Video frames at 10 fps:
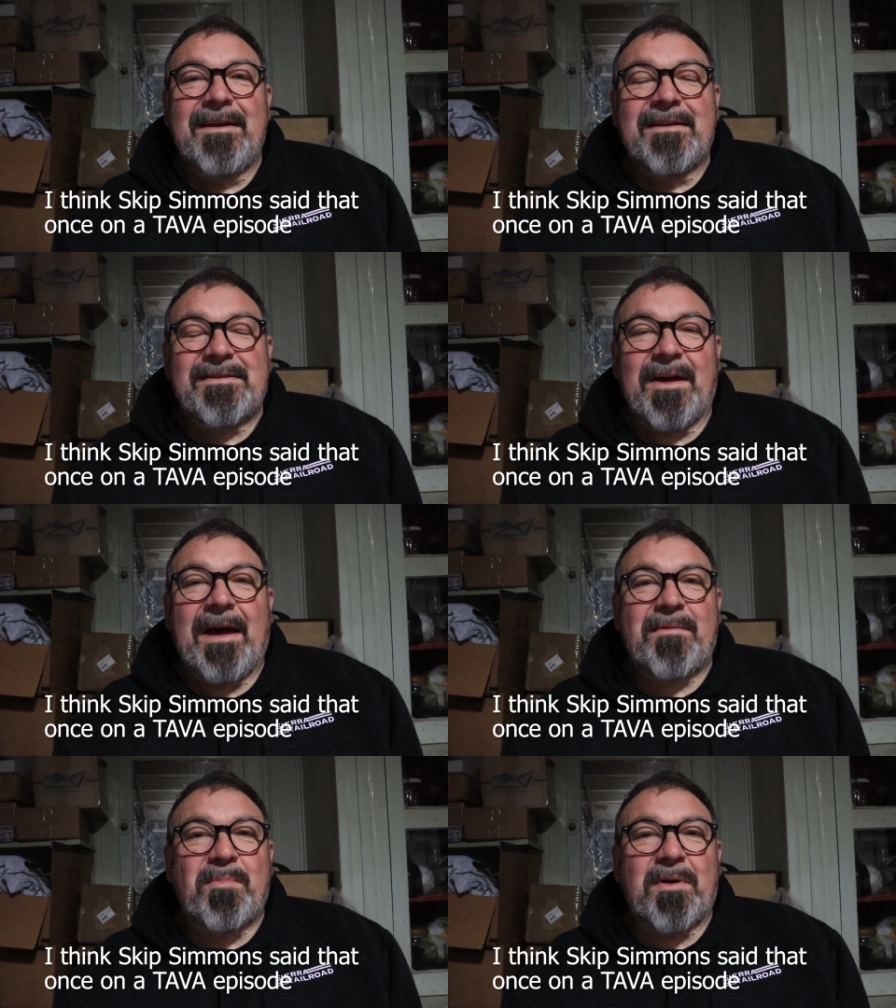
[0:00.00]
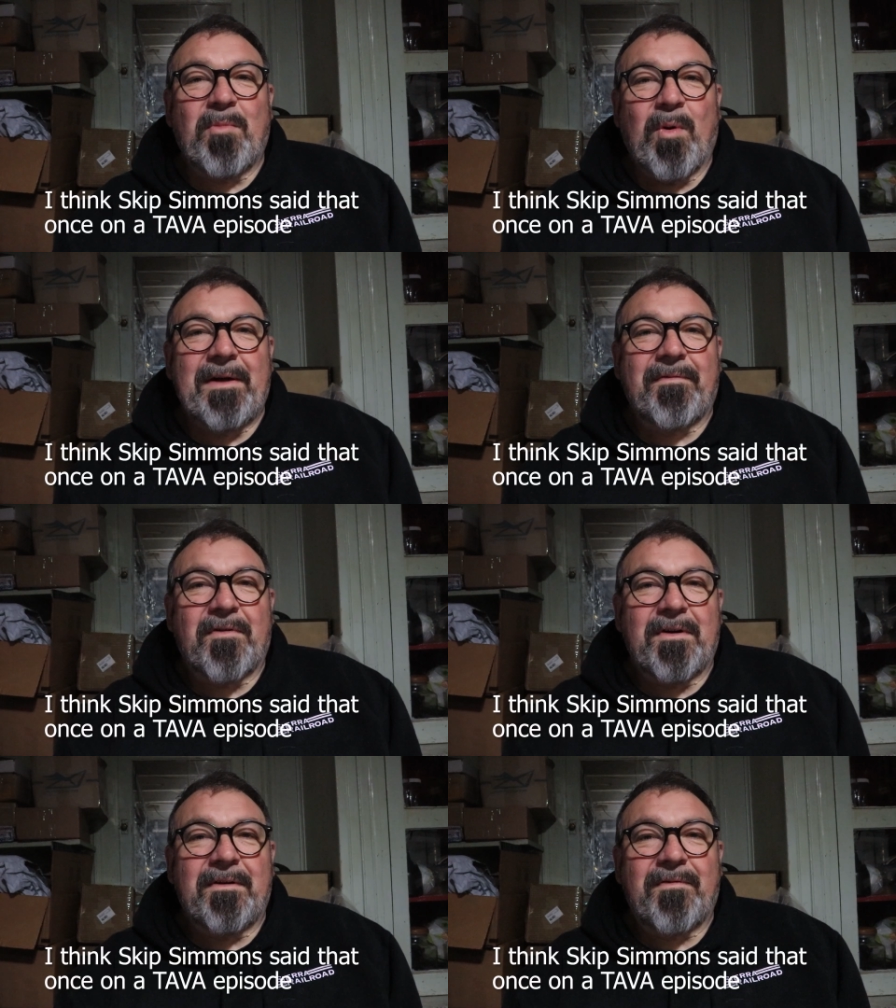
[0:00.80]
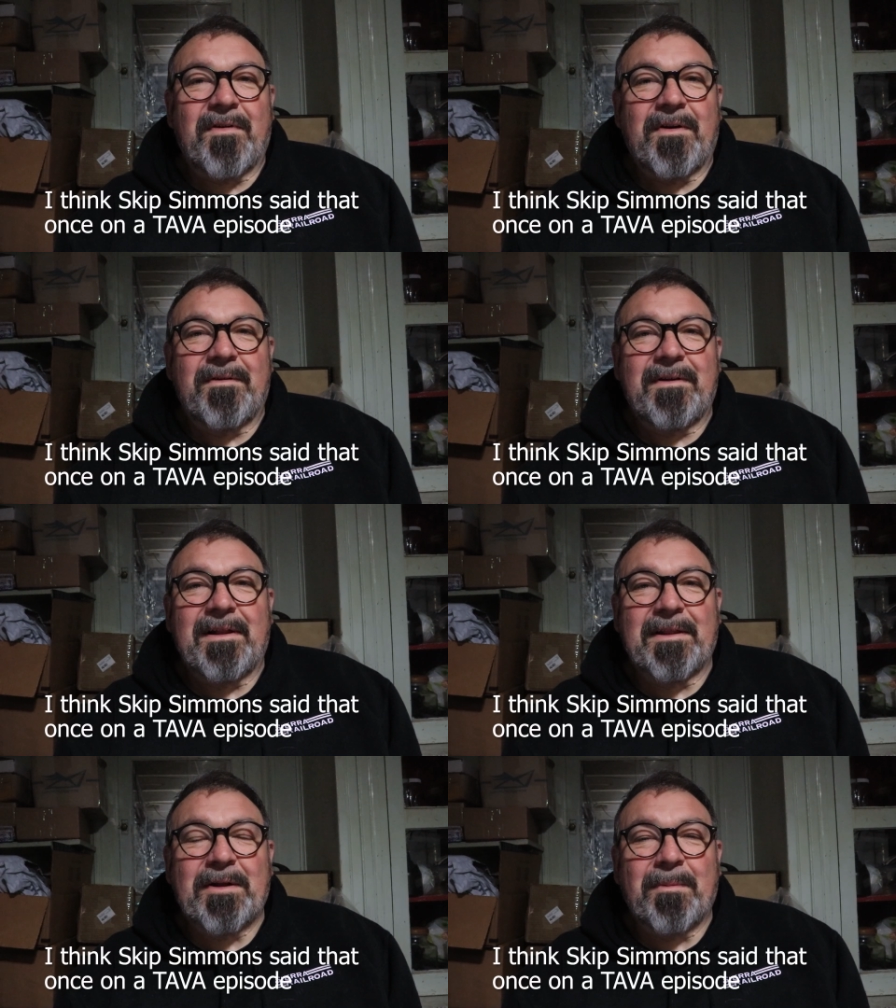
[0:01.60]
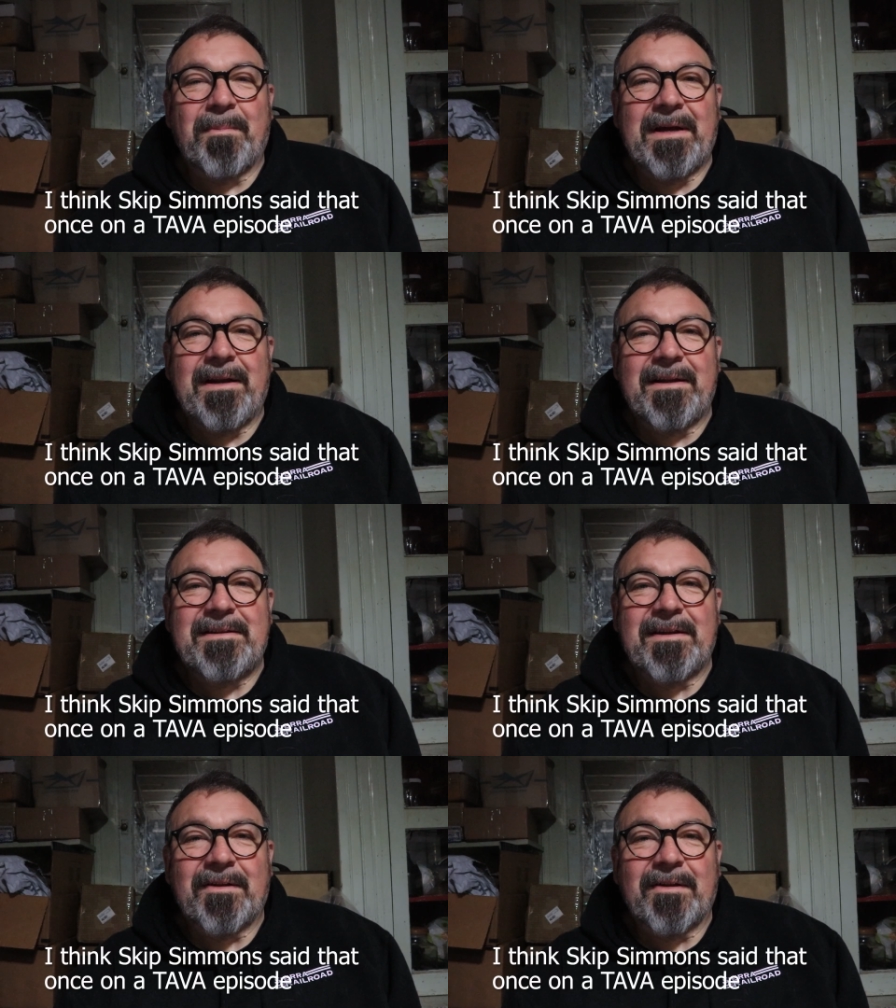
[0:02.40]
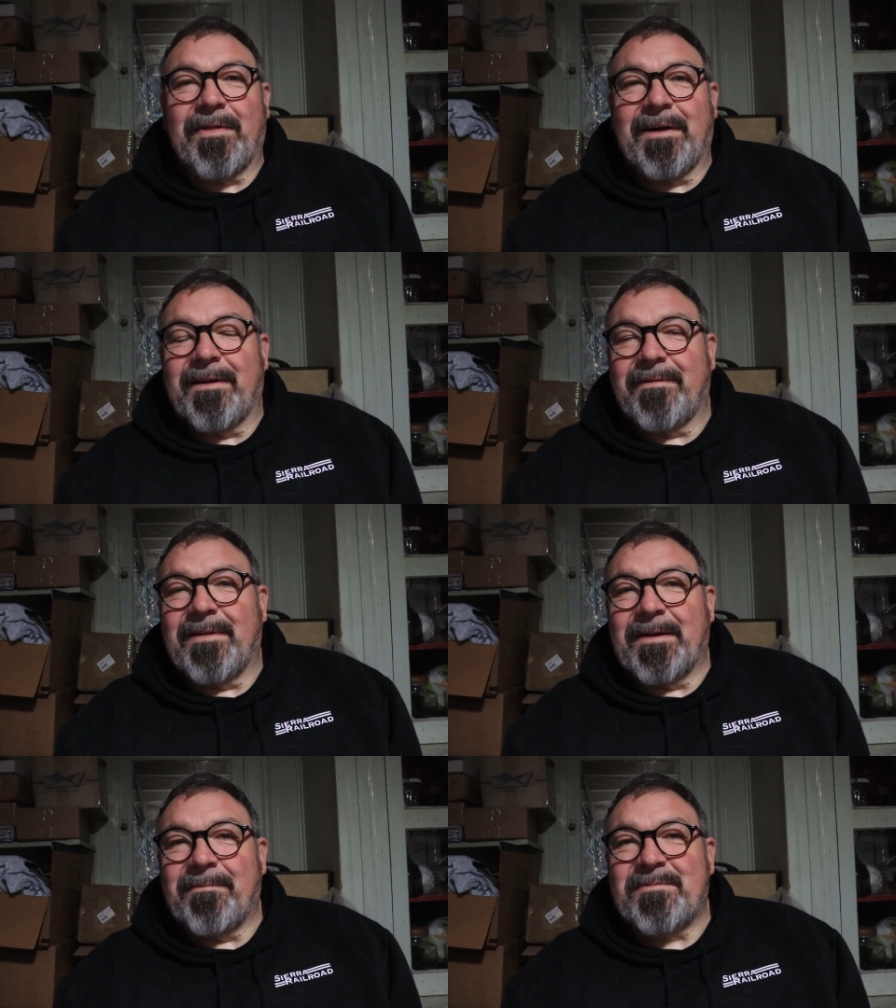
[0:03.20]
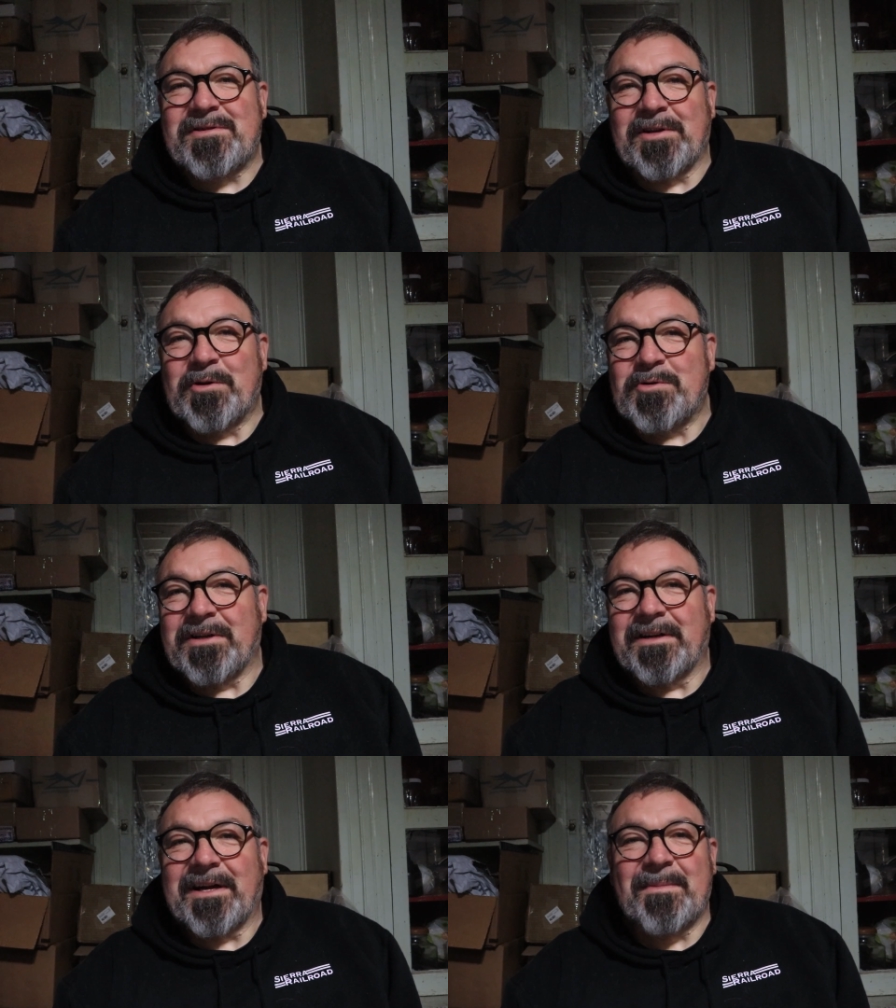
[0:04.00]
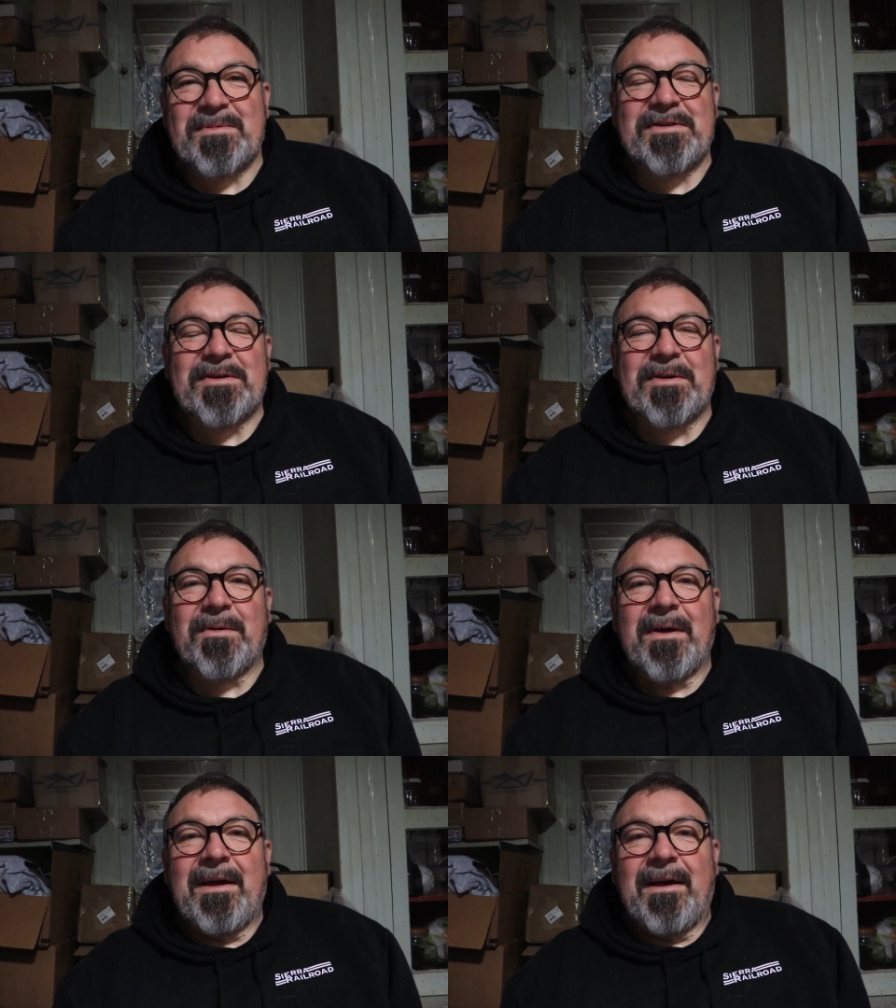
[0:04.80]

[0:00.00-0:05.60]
So you have to put them away for, for a little bit until the, the solution comes to you.